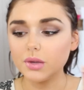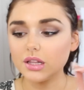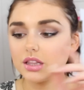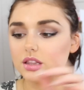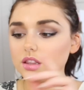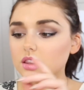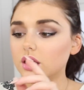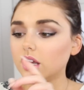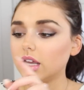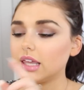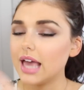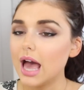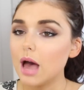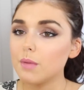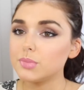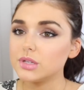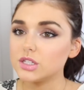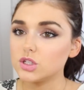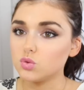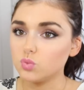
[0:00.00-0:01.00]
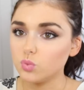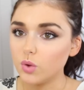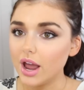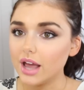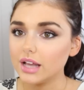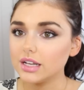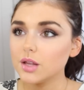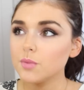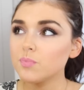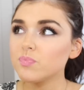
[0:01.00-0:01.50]
but the cap is
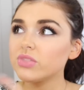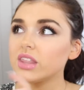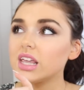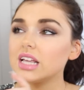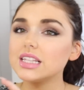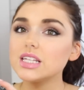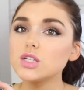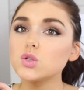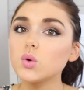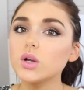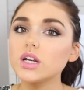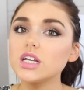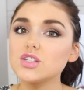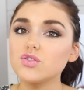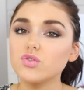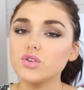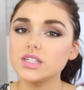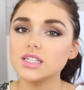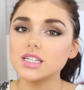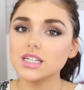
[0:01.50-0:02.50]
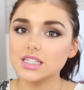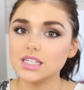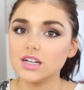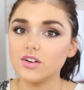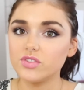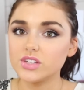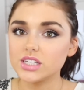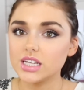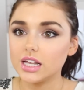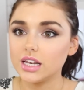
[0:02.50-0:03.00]
red. This one is for
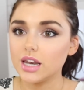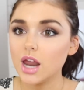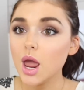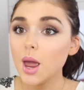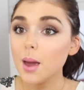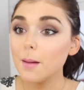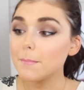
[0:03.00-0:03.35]
sensitive skin.